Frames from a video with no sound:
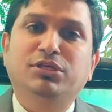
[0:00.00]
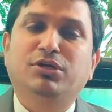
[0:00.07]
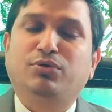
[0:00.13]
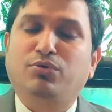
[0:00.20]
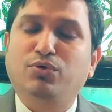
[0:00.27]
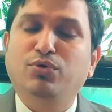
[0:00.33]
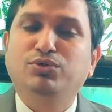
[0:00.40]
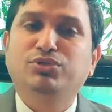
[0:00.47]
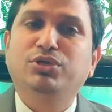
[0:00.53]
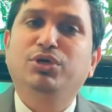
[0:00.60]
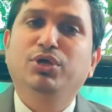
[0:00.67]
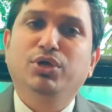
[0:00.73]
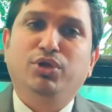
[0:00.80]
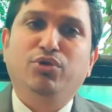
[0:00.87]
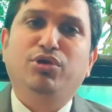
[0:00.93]
closed.
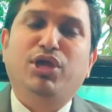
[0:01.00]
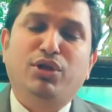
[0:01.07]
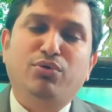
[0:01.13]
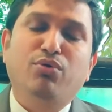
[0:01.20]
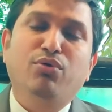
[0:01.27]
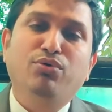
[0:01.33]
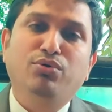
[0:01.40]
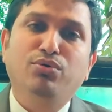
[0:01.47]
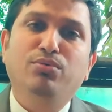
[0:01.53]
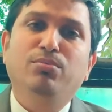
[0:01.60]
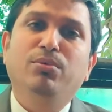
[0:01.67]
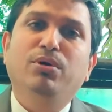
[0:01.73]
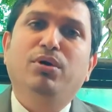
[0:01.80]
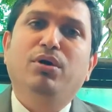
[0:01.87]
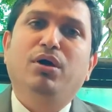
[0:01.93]
You can go to
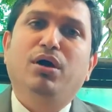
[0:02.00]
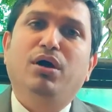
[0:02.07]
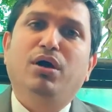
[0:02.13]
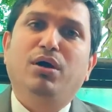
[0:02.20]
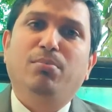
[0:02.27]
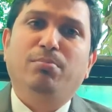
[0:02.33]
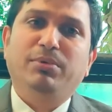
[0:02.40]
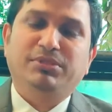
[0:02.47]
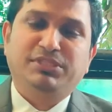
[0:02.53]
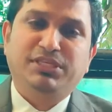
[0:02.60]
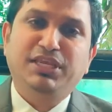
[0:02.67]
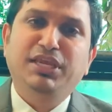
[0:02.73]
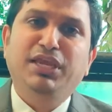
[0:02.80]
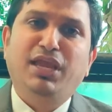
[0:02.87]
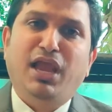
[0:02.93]

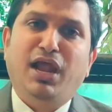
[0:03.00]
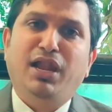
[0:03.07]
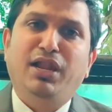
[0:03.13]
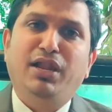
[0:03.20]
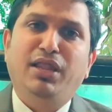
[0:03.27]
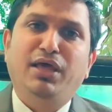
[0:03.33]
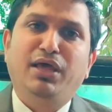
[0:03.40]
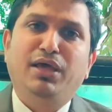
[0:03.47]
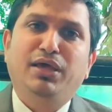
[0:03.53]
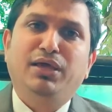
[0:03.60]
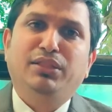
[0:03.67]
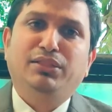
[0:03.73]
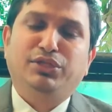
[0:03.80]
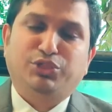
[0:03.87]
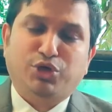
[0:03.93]
see and
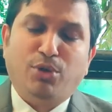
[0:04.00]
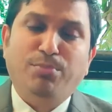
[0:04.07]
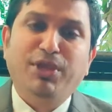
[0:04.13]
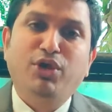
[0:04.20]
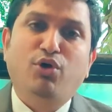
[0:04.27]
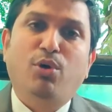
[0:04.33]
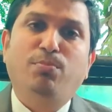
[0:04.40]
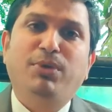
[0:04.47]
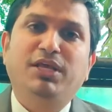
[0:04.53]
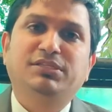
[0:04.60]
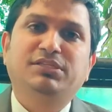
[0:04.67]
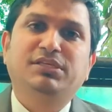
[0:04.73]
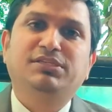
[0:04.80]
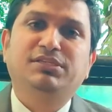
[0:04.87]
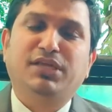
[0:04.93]
the shopping
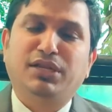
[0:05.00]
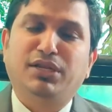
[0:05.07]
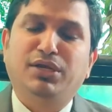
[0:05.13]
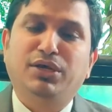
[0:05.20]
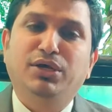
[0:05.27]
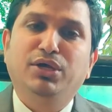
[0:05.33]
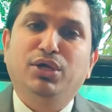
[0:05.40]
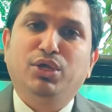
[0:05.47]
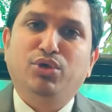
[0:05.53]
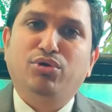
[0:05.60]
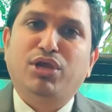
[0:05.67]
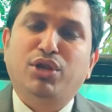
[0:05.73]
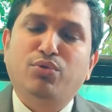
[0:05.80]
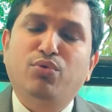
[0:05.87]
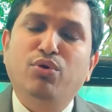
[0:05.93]
complexes, and you
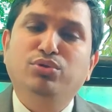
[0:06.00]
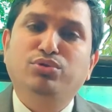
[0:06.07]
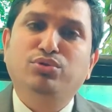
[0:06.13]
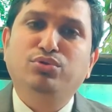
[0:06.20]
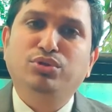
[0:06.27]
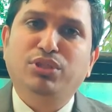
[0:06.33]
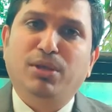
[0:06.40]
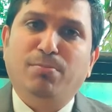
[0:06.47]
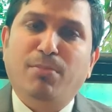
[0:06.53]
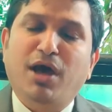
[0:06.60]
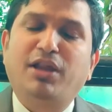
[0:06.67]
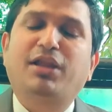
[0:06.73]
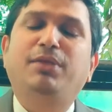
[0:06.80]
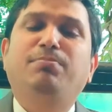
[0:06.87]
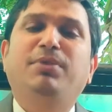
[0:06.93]
can go through the
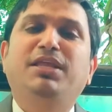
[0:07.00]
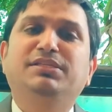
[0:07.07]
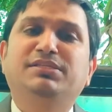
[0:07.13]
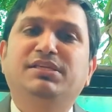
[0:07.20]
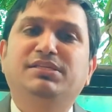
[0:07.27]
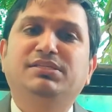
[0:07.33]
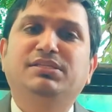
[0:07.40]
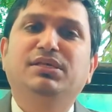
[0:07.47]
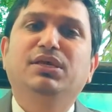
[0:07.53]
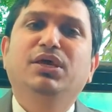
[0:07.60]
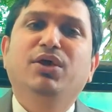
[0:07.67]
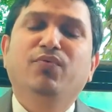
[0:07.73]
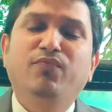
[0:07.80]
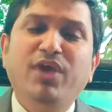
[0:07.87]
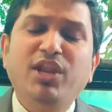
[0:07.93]
marketplaces
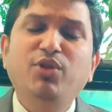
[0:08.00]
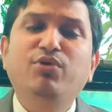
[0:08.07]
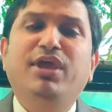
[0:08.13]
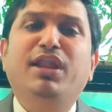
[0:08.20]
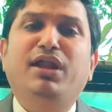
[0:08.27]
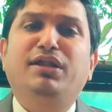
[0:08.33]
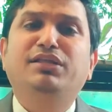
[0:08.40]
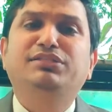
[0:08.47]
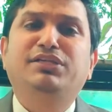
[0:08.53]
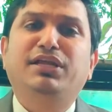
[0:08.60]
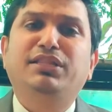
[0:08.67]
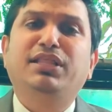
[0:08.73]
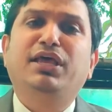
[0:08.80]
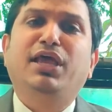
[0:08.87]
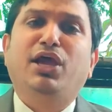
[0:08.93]
where you can understand
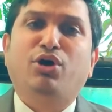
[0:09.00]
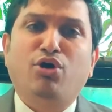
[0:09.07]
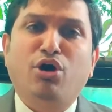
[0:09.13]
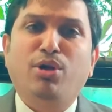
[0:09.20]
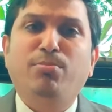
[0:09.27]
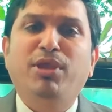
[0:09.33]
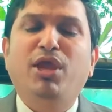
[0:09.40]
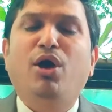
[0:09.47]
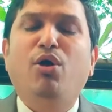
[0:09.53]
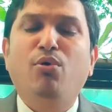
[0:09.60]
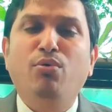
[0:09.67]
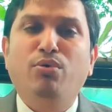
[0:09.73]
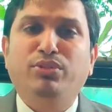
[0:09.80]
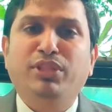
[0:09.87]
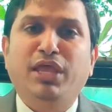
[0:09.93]
the economy, how
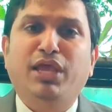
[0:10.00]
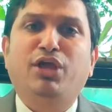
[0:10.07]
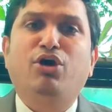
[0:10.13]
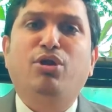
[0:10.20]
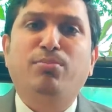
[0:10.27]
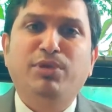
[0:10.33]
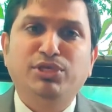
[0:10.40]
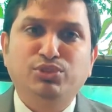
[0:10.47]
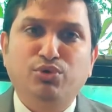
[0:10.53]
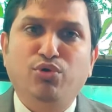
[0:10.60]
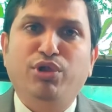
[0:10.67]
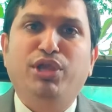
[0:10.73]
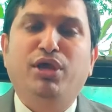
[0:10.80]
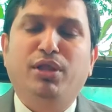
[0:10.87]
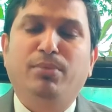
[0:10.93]
the economy is
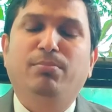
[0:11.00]
going on.